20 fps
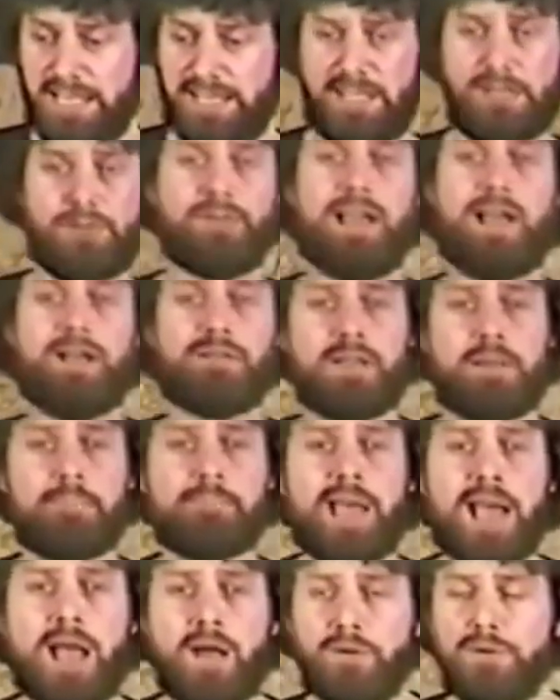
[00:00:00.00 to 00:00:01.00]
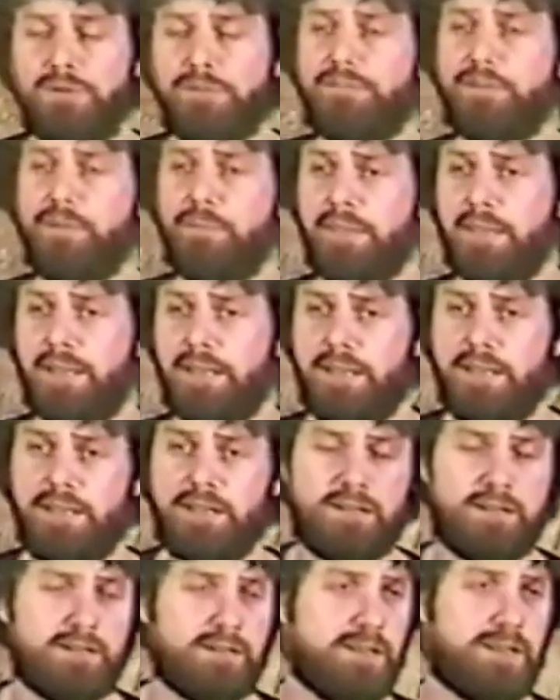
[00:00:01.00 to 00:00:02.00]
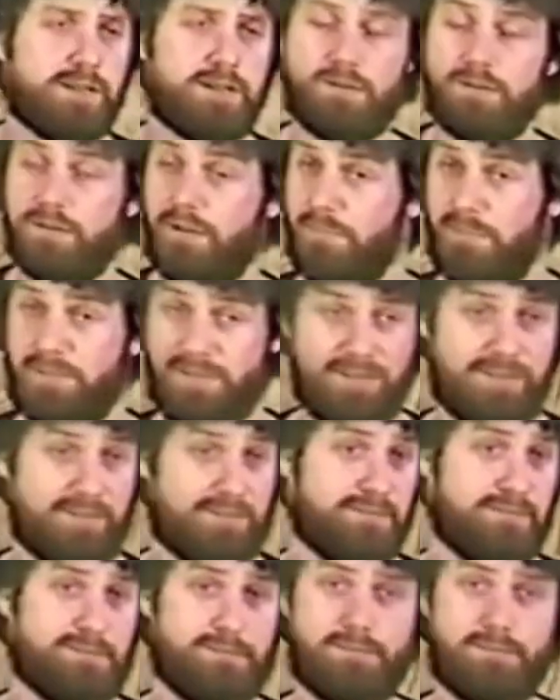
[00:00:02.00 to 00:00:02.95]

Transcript: eat the ground-up powder from the, you know, I mean,